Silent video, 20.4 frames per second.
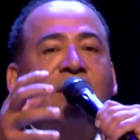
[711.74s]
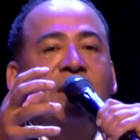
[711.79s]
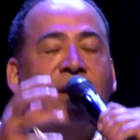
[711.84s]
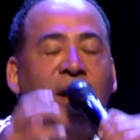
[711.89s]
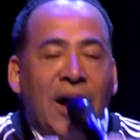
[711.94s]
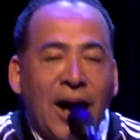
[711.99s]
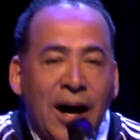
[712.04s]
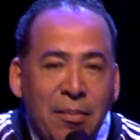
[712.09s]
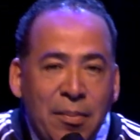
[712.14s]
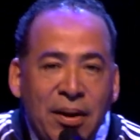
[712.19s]

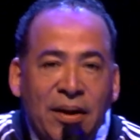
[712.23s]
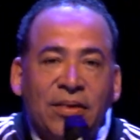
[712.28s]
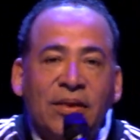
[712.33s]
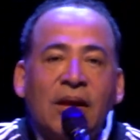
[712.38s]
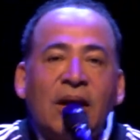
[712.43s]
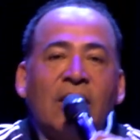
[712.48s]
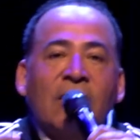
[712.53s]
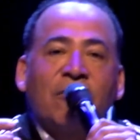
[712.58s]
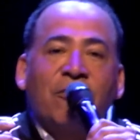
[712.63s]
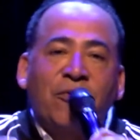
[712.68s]
cometh,
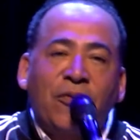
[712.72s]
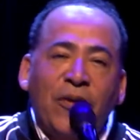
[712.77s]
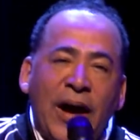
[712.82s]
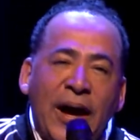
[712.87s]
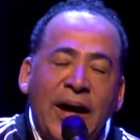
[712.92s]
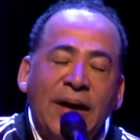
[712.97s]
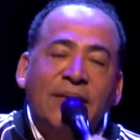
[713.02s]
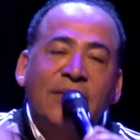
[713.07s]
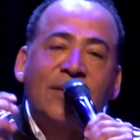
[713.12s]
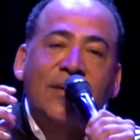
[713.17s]

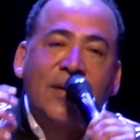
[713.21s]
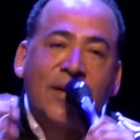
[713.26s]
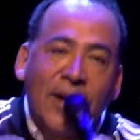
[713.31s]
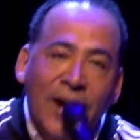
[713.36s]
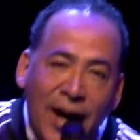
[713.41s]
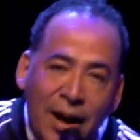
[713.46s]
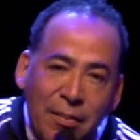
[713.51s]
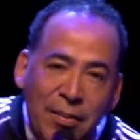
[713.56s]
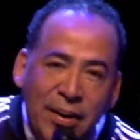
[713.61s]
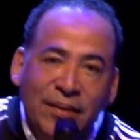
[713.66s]
faith
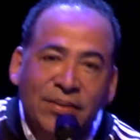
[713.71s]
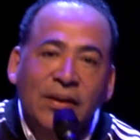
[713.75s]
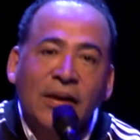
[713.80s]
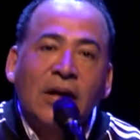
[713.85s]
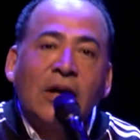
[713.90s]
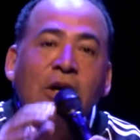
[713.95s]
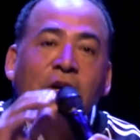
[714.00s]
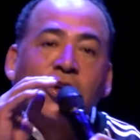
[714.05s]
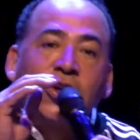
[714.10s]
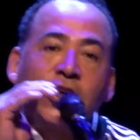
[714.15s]

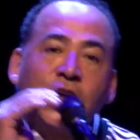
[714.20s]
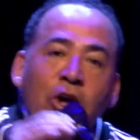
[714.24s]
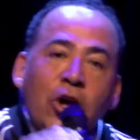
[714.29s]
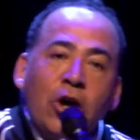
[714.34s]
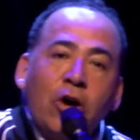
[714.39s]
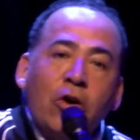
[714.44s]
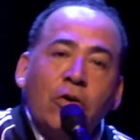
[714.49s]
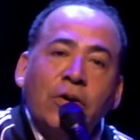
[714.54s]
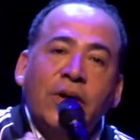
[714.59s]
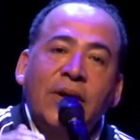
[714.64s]
cometh.
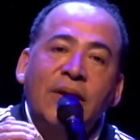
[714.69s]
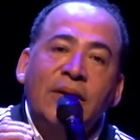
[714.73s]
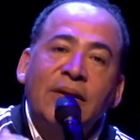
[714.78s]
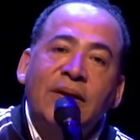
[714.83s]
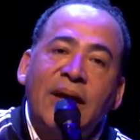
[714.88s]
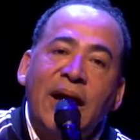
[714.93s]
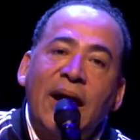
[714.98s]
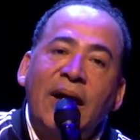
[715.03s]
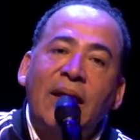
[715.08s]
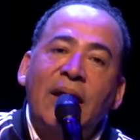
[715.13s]
You can
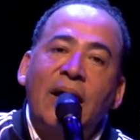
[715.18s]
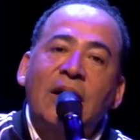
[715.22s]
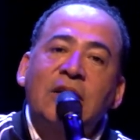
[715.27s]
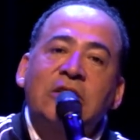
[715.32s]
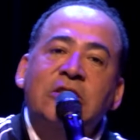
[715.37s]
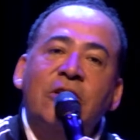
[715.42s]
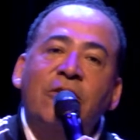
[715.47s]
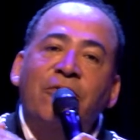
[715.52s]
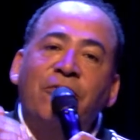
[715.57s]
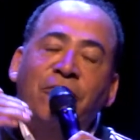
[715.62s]
get a
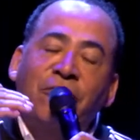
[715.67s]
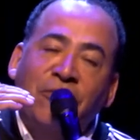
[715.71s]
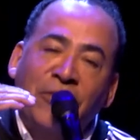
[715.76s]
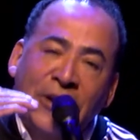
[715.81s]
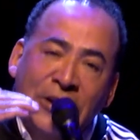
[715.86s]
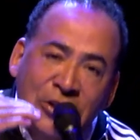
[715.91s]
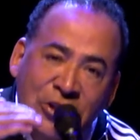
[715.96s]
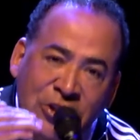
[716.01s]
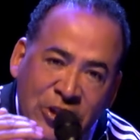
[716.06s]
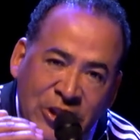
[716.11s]

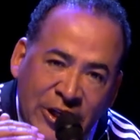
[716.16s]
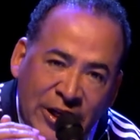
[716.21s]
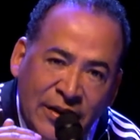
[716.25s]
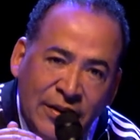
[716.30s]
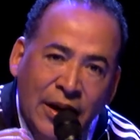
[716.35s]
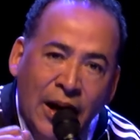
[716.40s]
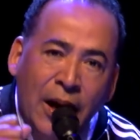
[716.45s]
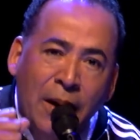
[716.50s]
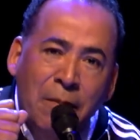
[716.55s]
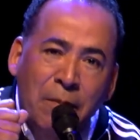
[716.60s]

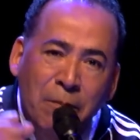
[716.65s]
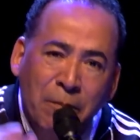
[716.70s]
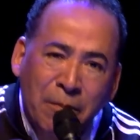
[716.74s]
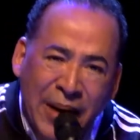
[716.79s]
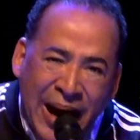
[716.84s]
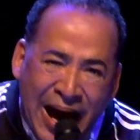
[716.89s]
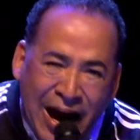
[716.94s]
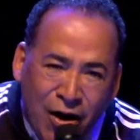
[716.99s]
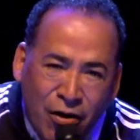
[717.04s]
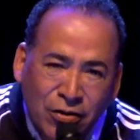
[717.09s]
sufficient
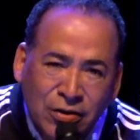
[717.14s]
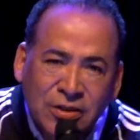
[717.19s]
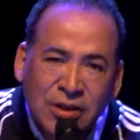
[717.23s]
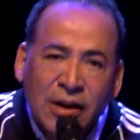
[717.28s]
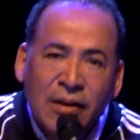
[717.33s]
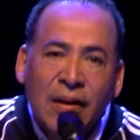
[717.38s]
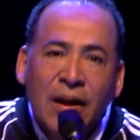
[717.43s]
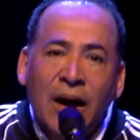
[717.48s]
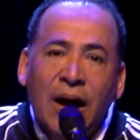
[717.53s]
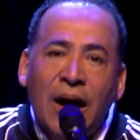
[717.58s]
amount
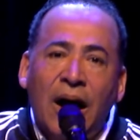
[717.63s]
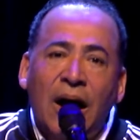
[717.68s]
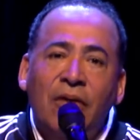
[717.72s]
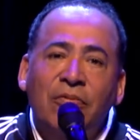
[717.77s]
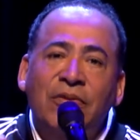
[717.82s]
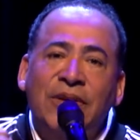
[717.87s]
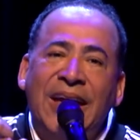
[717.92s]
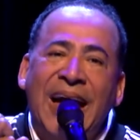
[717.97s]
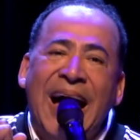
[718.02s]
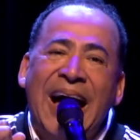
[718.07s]

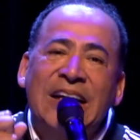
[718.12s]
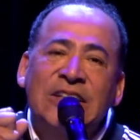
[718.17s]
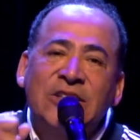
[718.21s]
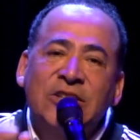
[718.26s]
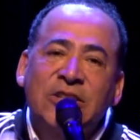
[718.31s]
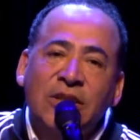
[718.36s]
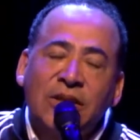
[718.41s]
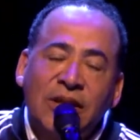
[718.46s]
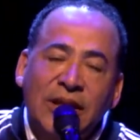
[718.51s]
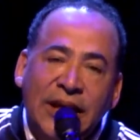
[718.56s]
of
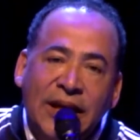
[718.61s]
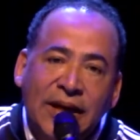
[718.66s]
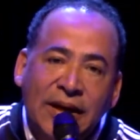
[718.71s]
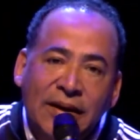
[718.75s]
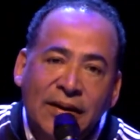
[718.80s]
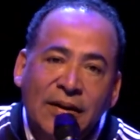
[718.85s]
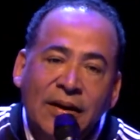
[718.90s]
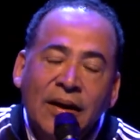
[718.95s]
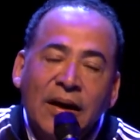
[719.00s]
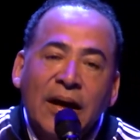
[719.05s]

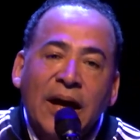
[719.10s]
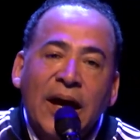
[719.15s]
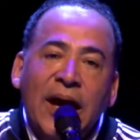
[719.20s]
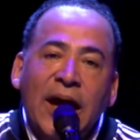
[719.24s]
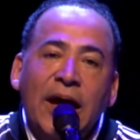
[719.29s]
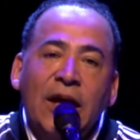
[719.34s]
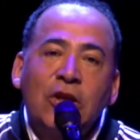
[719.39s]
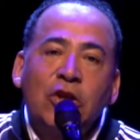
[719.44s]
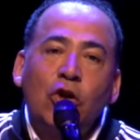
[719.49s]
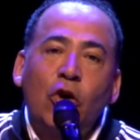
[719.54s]
gasoline
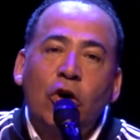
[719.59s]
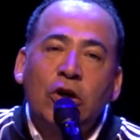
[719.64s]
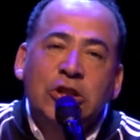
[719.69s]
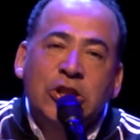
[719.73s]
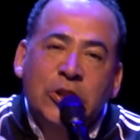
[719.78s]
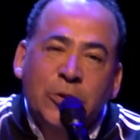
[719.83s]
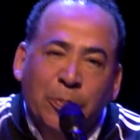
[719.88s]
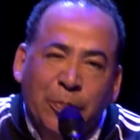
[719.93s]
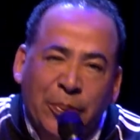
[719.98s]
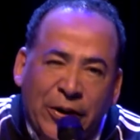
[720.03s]
in your
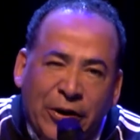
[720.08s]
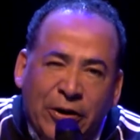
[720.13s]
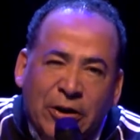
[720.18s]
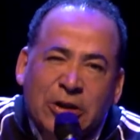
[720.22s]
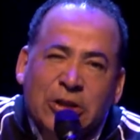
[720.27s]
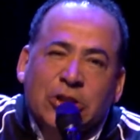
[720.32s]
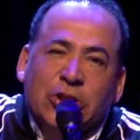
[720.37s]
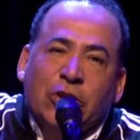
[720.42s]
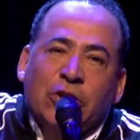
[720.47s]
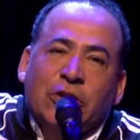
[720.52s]

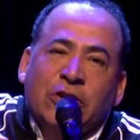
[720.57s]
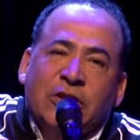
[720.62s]
spiritual